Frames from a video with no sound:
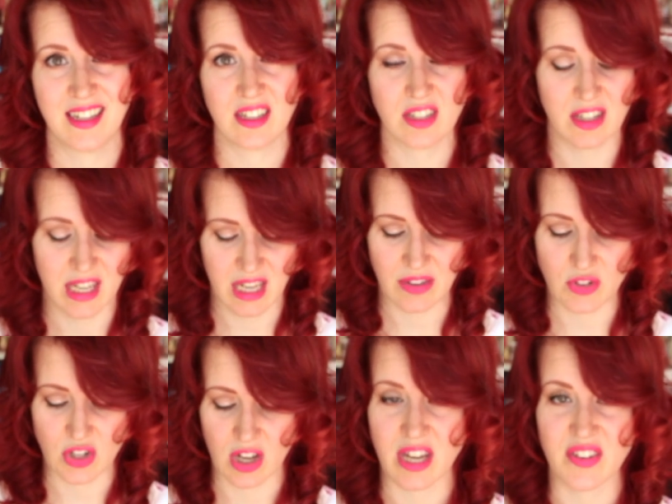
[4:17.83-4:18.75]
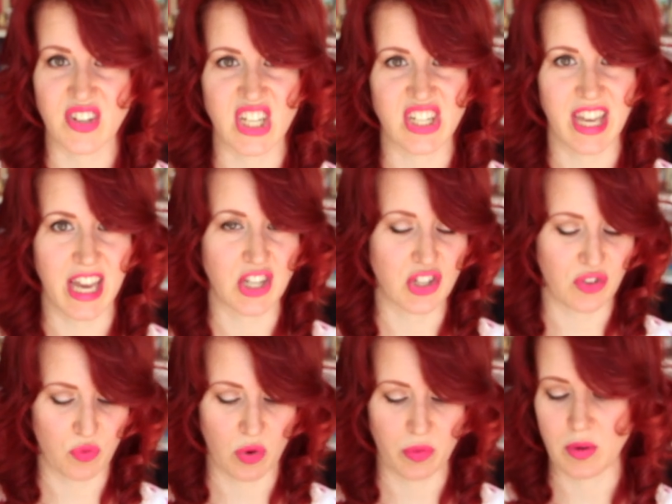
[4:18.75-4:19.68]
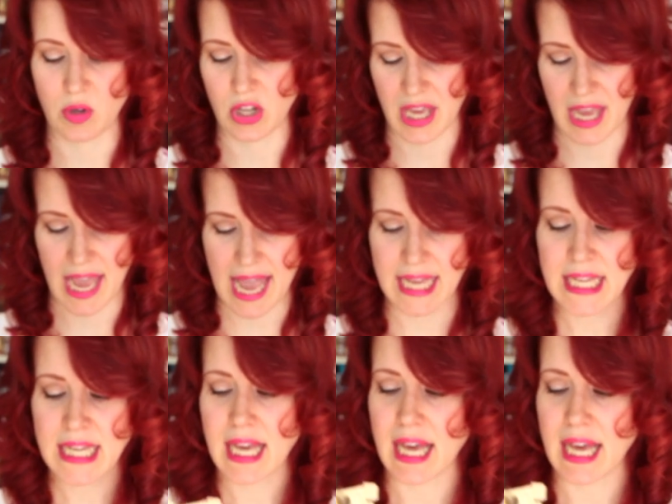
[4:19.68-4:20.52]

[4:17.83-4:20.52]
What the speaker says: so that gives you kind of an indication of what we were looking at.